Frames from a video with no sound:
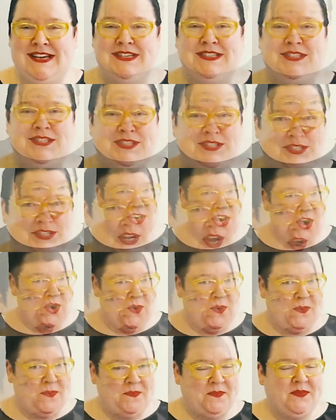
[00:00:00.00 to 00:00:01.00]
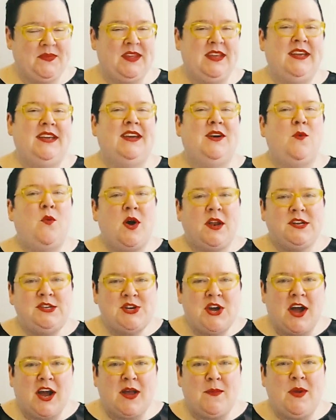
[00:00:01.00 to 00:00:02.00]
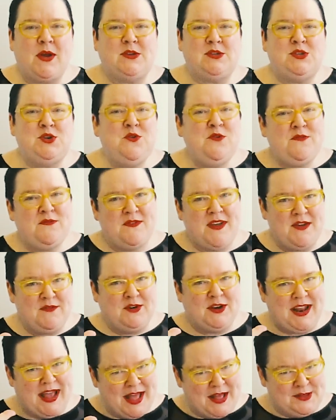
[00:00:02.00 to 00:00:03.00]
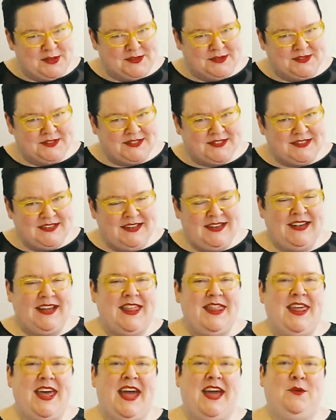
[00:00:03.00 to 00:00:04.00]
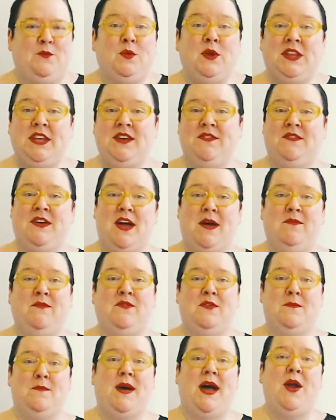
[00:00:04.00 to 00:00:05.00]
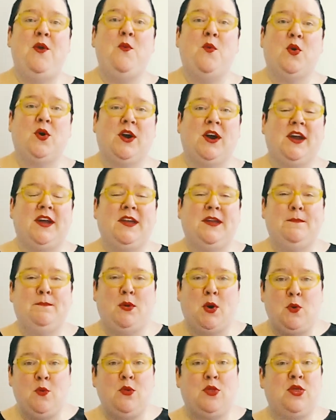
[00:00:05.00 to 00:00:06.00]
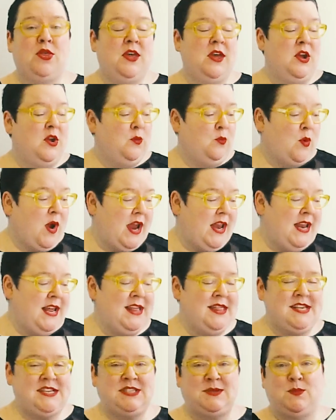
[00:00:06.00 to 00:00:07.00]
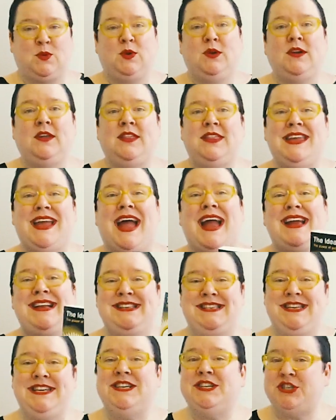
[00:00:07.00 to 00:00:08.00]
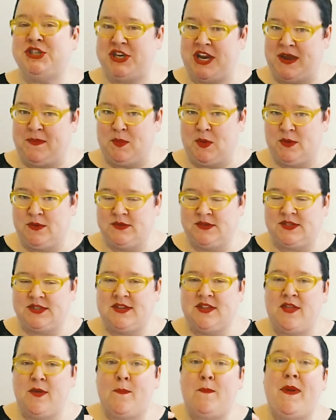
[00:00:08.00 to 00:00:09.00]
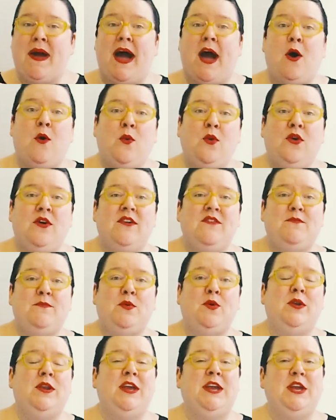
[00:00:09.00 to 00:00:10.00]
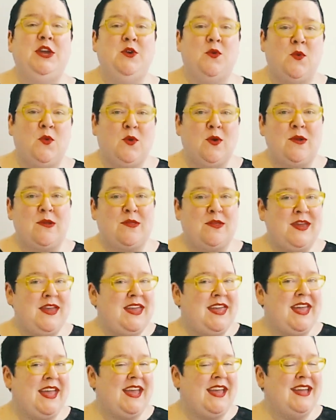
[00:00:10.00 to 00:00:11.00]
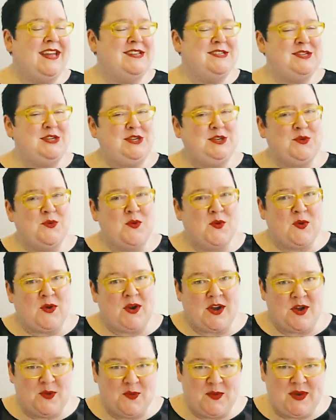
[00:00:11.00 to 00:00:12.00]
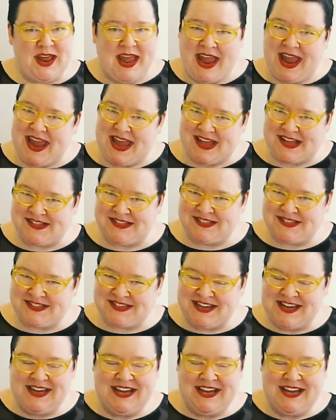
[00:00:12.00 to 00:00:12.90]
So I want to talk about two favorite L's that really have come from my work, both writing this book, The Idea Shapers, The Power of Putting Your Thinking into Your Own Hands.